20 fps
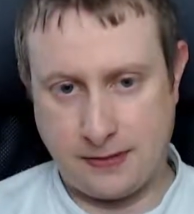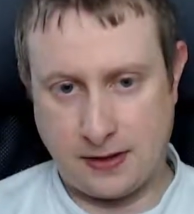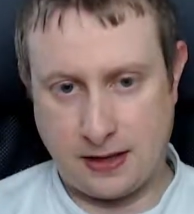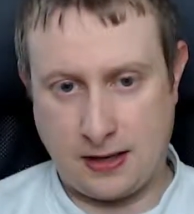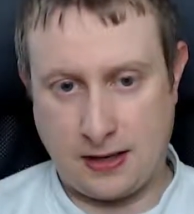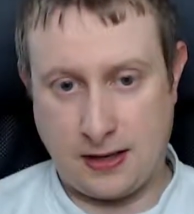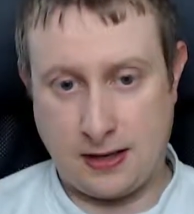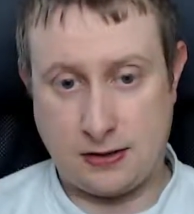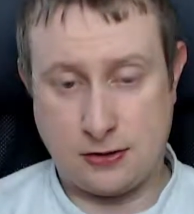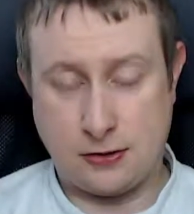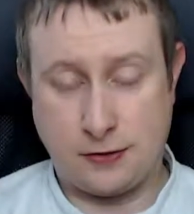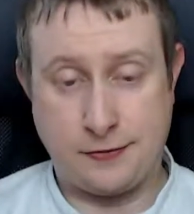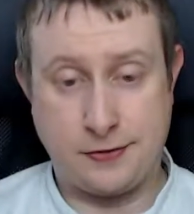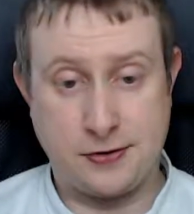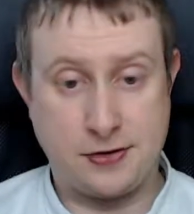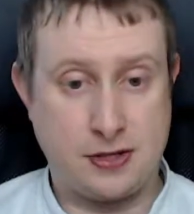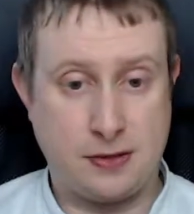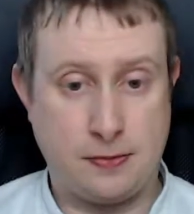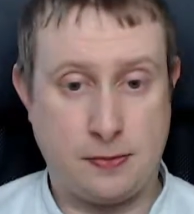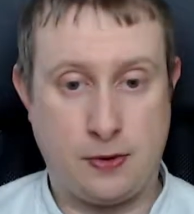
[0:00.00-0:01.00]
And
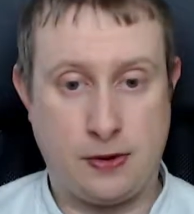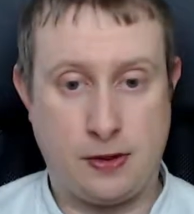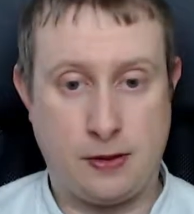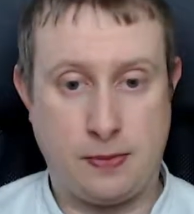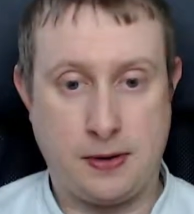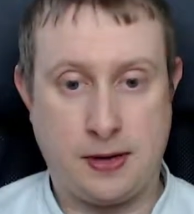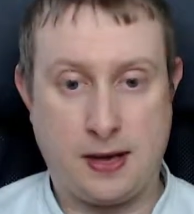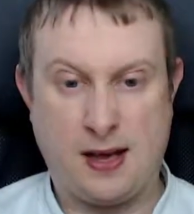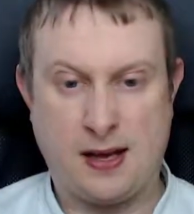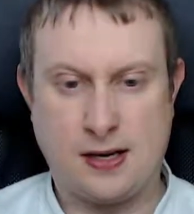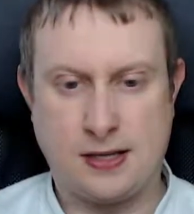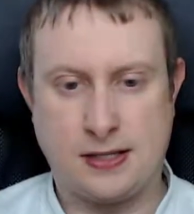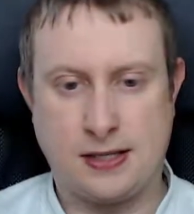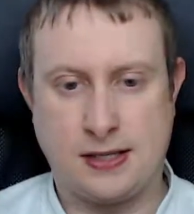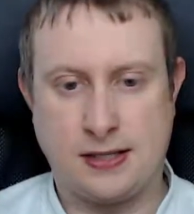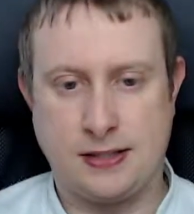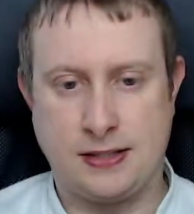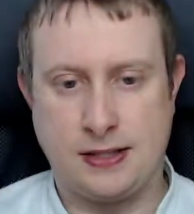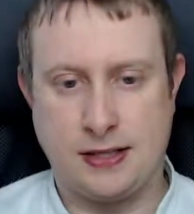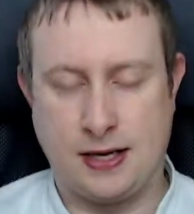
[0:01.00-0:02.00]
obviously with it being
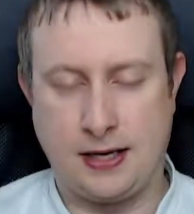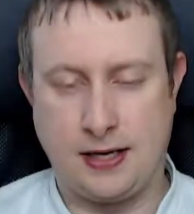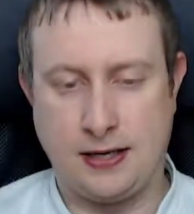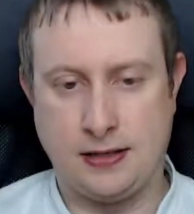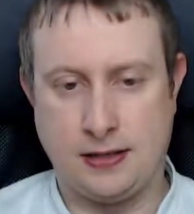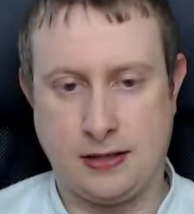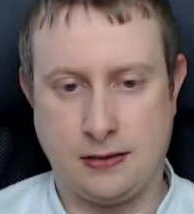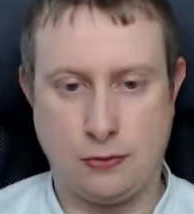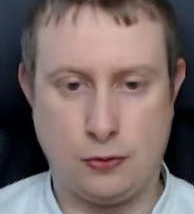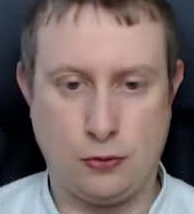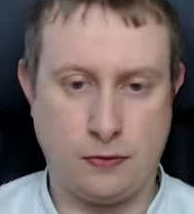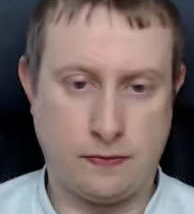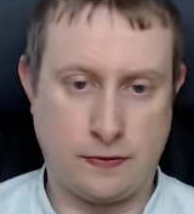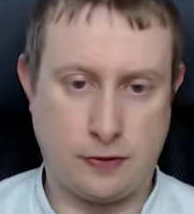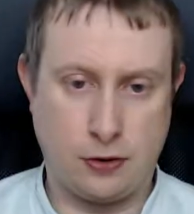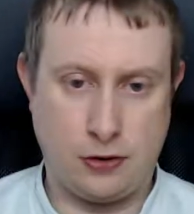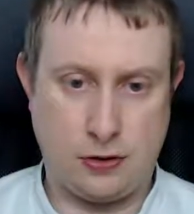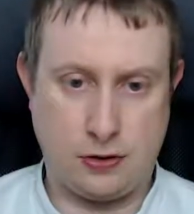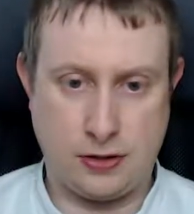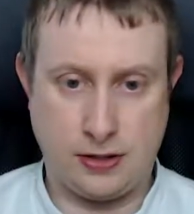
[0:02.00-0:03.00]
X99 and
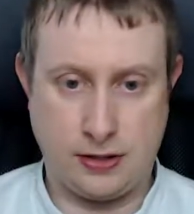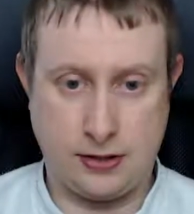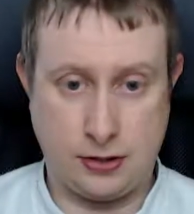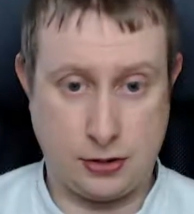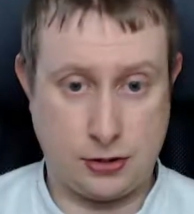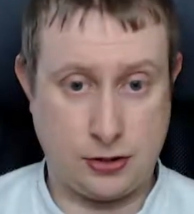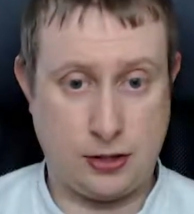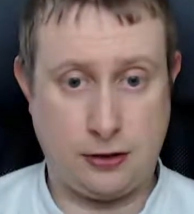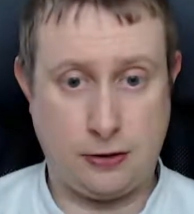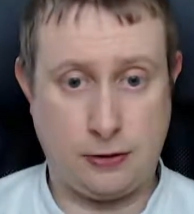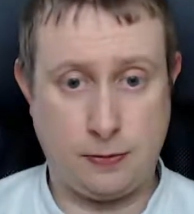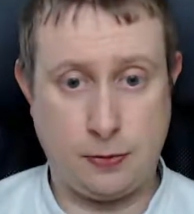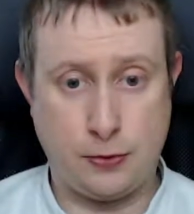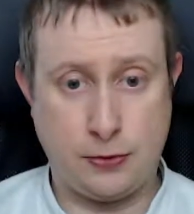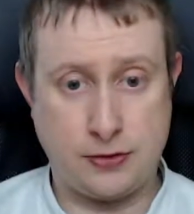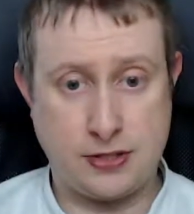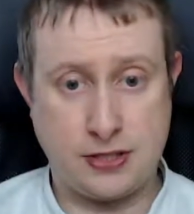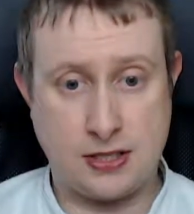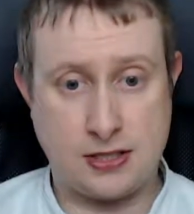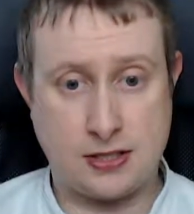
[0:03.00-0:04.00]
overclocking the shit out of both
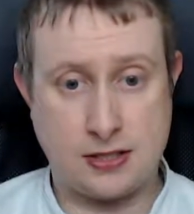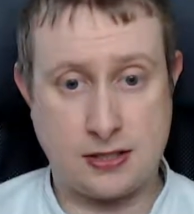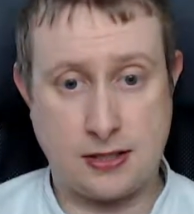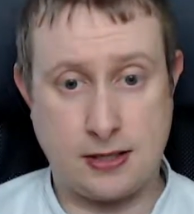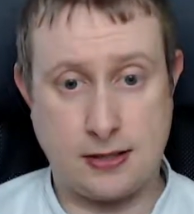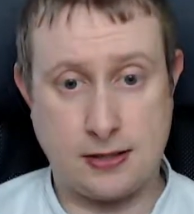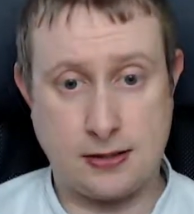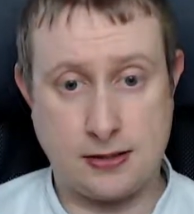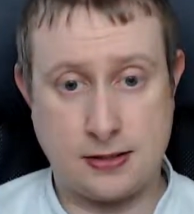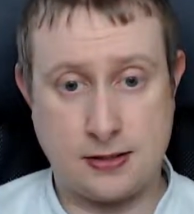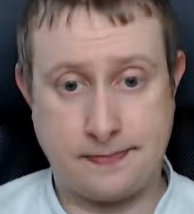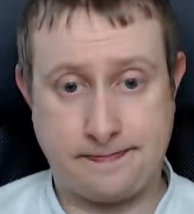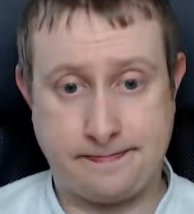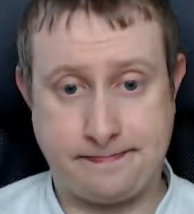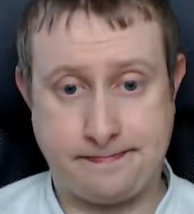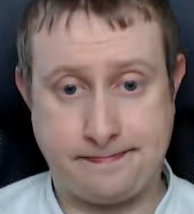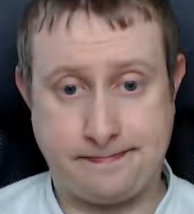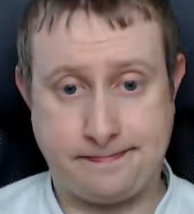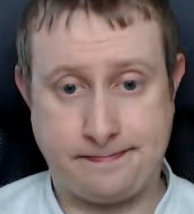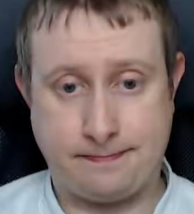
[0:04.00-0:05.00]
sets of things,
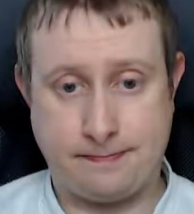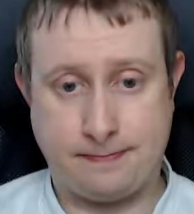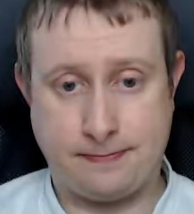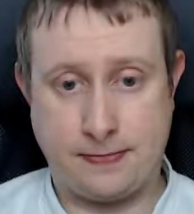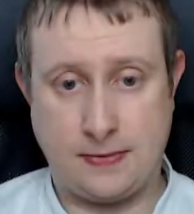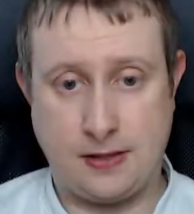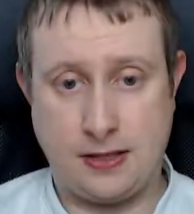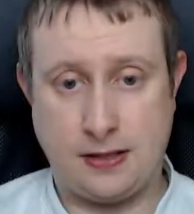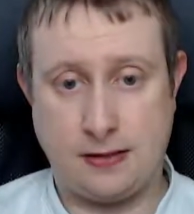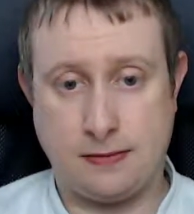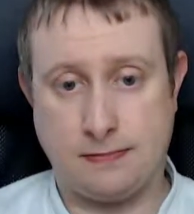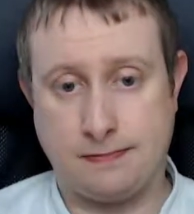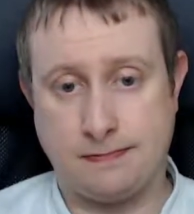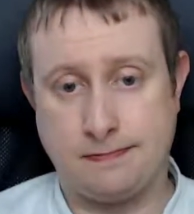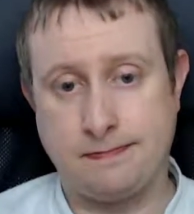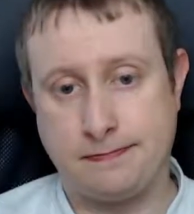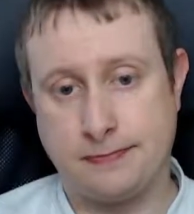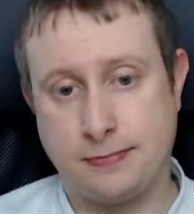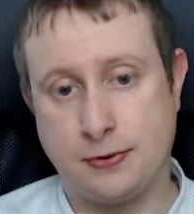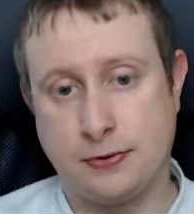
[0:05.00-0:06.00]
it
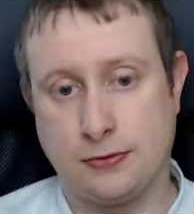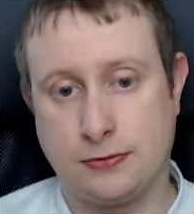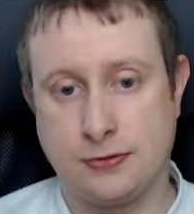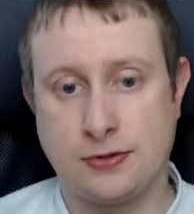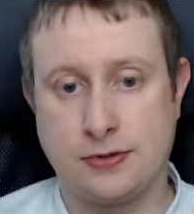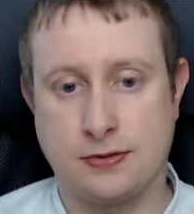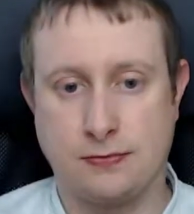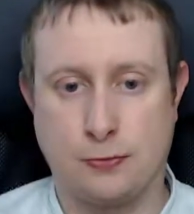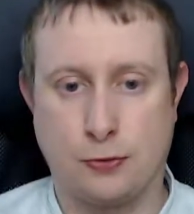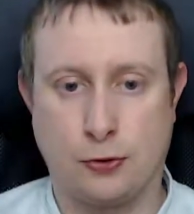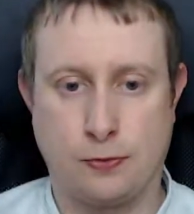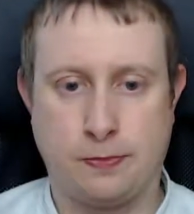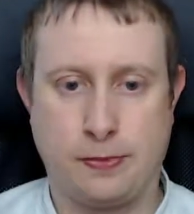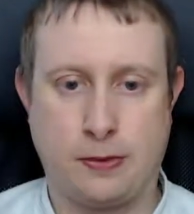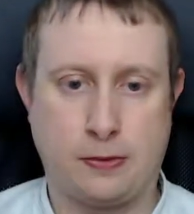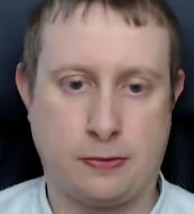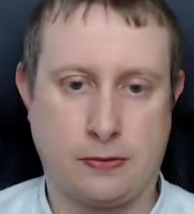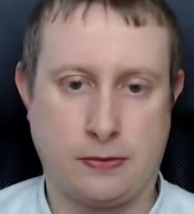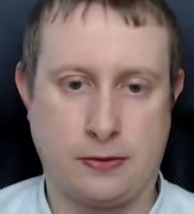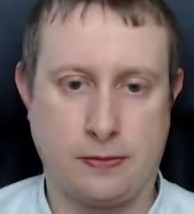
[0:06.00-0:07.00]
pulls more
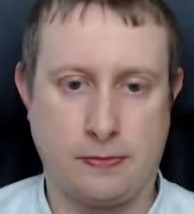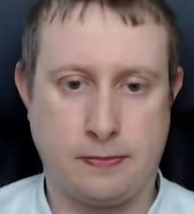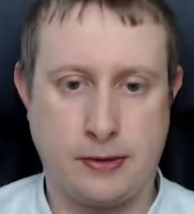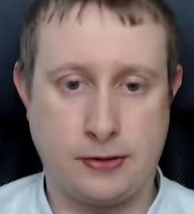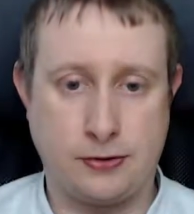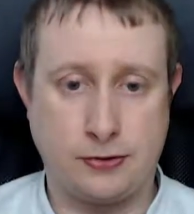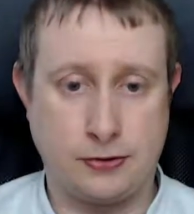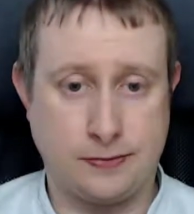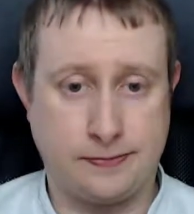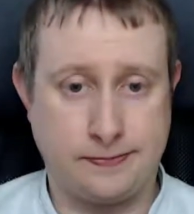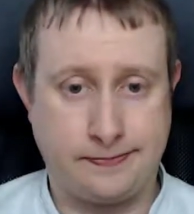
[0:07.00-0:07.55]
power than Belgium.